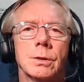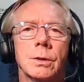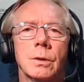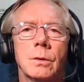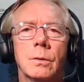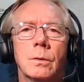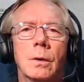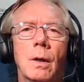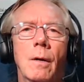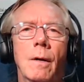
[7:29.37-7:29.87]

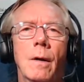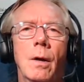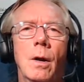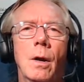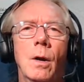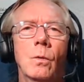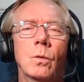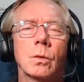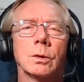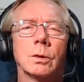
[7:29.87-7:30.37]
So
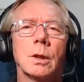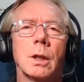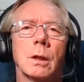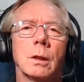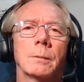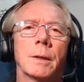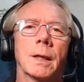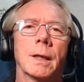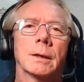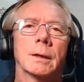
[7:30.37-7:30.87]
we'll talk
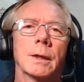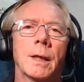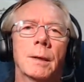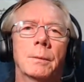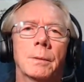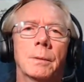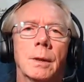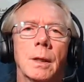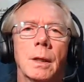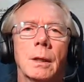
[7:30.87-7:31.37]
about
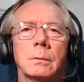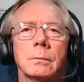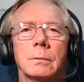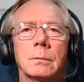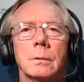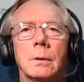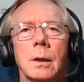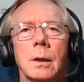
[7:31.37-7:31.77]
them, and I'll